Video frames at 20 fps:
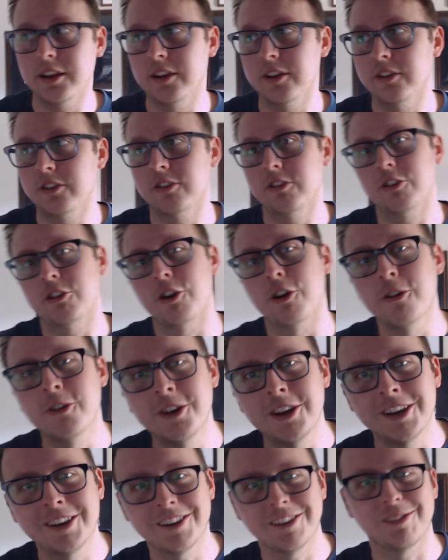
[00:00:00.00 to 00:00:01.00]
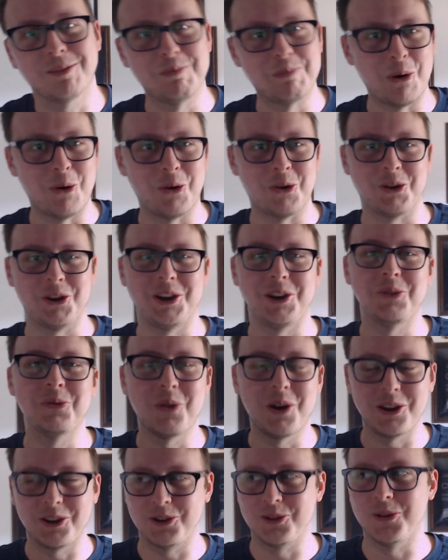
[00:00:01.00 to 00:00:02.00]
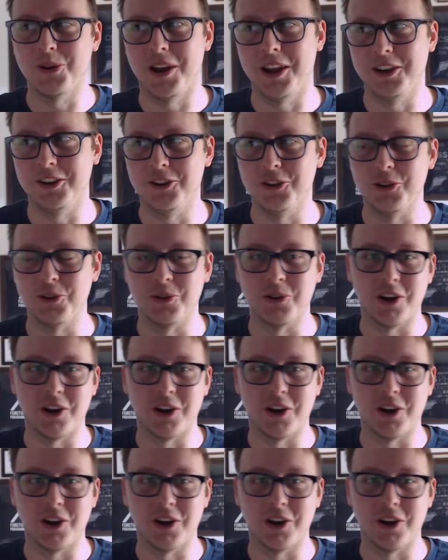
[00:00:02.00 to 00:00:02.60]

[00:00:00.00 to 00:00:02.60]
is coding is boring, what do I do?